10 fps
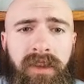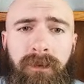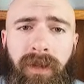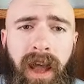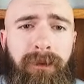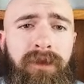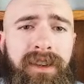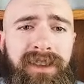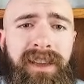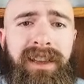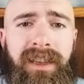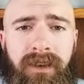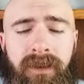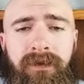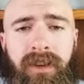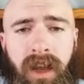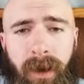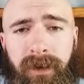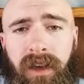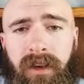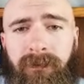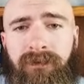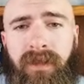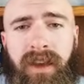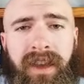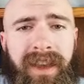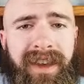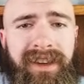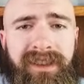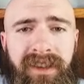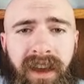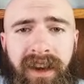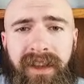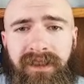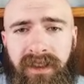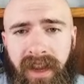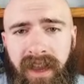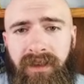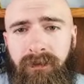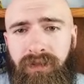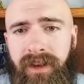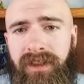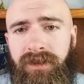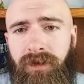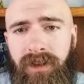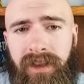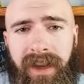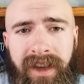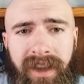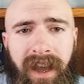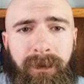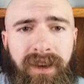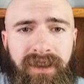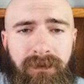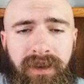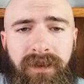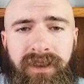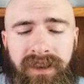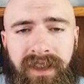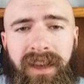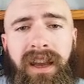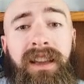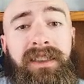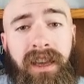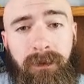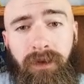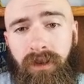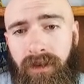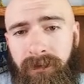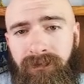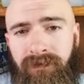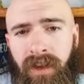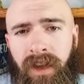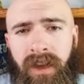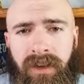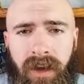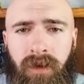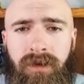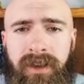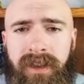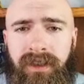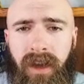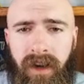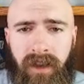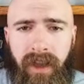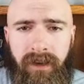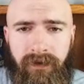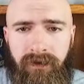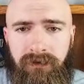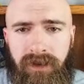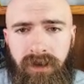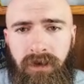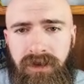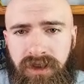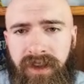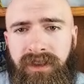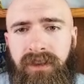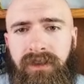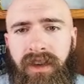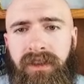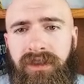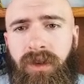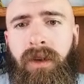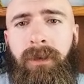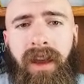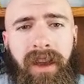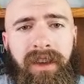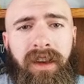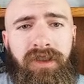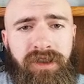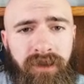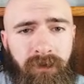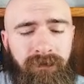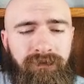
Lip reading: The Bible is a living phenomena. It is not, as the Catholic priest told the lady I mentioned previously, a dead book. Not only is God alive, so is Jesus, and so am I, a Jew.